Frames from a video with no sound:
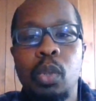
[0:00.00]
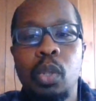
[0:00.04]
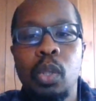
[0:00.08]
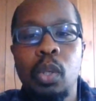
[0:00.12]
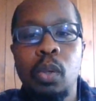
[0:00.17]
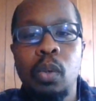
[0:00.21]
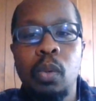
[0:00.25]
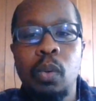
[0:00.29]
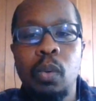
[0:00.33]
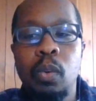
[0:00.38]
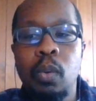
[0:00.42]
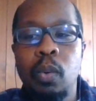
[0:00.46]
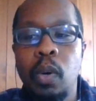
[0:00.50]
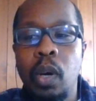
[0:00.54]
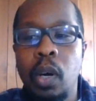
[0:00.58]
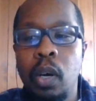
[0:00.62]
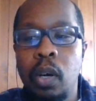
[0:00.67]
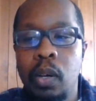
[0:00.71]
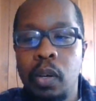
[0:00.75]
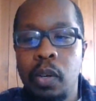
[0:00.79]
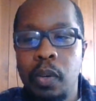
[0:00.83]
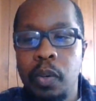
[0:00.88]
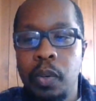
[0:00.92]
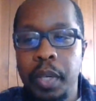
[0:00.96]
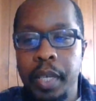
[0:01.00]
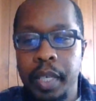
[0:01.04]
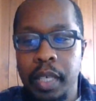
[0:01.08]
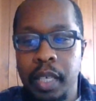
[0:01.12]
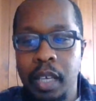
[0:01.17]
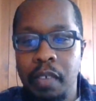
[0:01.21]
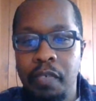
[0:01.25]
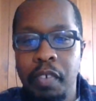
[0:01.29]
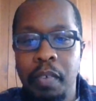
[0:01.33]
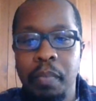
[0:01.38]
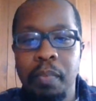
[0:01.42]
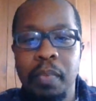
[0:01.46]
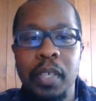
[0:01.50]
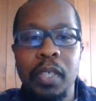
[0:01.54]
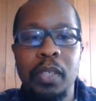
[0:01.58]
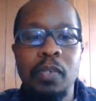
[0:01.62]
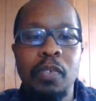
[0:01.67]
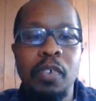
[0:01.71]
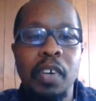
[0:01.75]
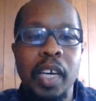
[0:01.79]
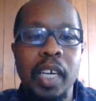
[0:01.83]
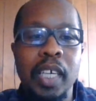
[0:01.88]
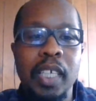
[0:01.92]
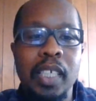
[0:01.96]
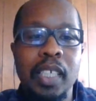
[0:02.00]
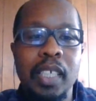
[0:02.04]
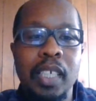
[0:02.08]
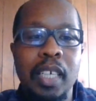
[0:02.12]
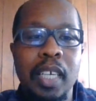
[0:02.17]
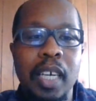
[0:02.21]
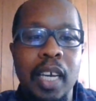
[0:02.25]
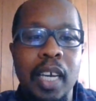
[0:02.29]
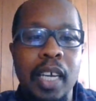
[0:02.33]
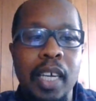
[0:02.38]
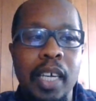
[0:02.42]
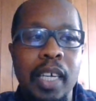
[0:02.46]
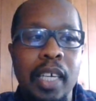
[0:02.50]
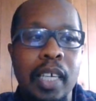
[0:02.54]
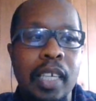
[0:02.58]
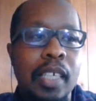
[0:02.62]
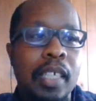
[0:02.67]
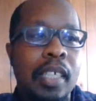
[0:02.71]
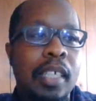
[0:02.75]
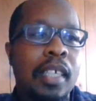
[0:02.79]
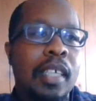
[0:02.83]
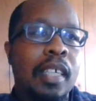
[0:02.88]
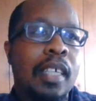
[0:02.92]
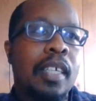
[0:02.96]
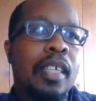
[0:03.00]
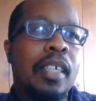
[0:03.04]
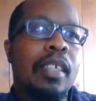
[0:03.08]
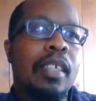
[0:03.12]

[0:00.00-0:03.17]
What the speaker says: So, oh, I give up this right today,